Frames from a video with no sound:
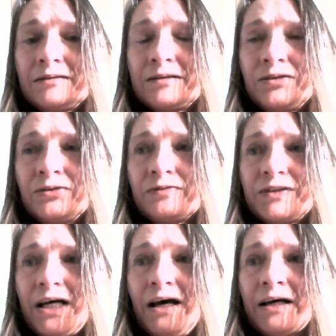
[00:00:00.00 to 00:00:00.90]
sort
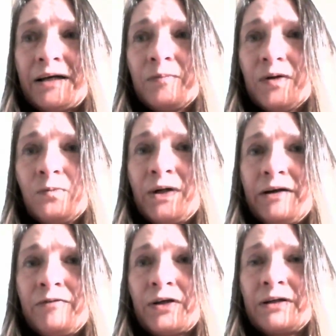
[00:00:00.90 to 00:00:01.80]
of time,
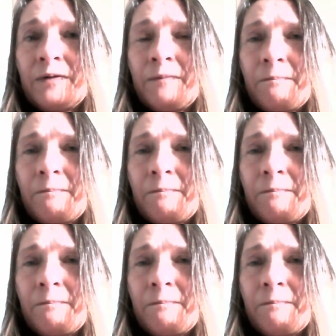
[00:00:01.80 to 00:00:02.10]
whenever